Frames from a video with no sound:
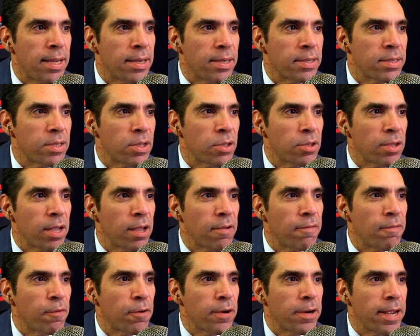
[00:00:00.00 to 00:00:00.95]
and Southern
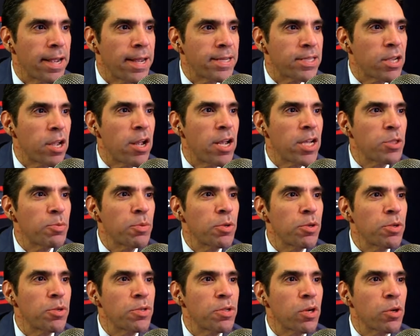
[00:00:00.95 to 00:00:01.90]
California as
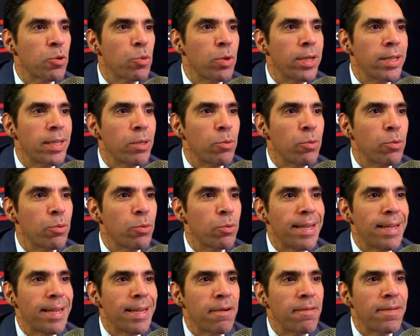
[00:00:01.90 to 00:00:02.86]
hospitals are quickly
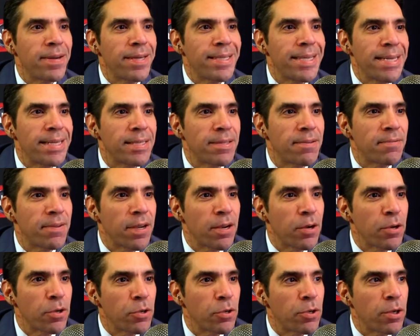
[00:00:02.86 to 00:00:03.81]
running out of intensive
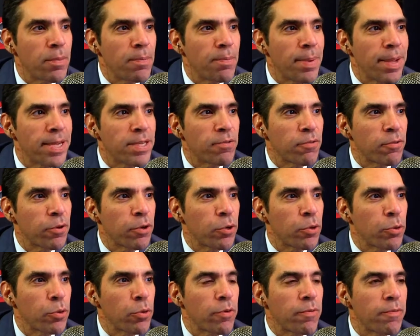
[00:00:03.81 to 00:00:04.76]
care unit beds for
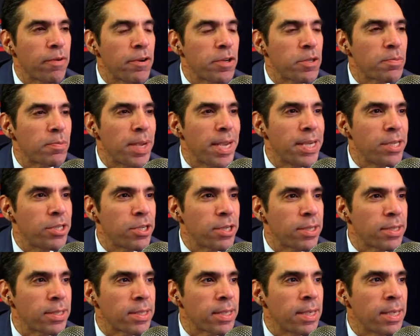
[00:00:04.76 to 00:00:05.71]
coronavirus
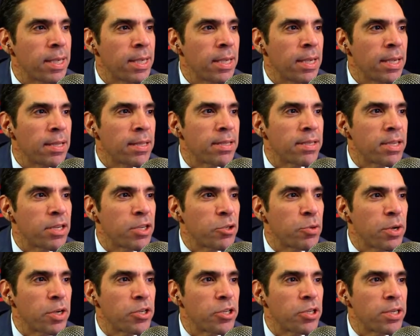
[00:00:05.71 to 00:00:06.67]
patients. The
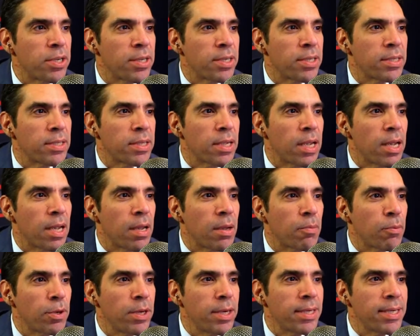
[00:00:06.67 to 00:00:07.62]
situation is
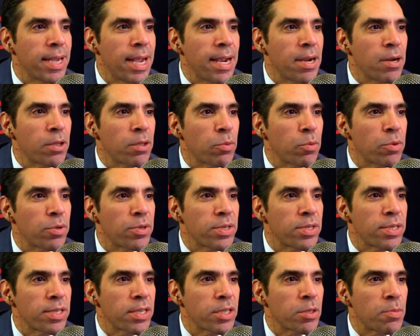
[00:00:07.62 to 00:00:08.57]
pretty dire. The
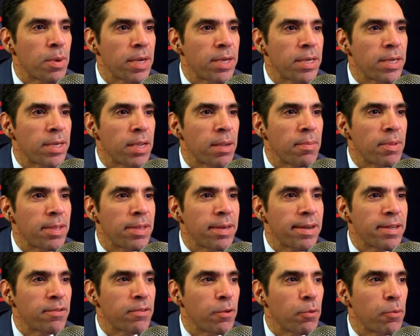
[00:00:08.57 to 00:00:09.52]
worst is expected to come in the
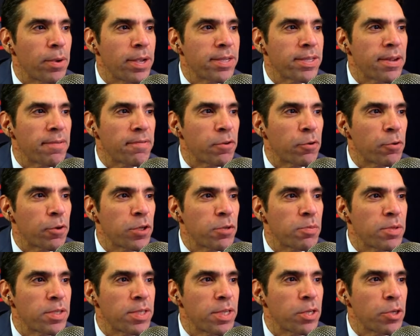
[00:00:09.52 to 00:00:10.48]
next few weeks after
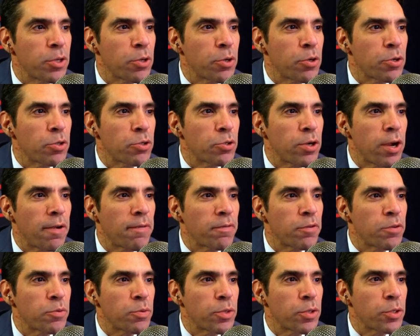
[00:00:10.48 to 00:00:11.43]
Christmas and New Year's.
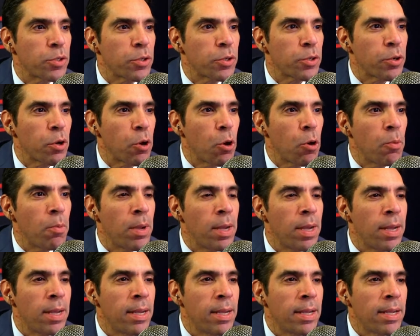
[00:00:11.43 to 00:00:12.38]
Travelers return home.
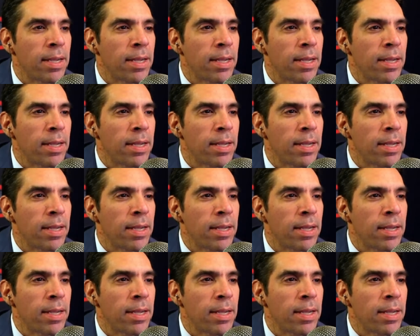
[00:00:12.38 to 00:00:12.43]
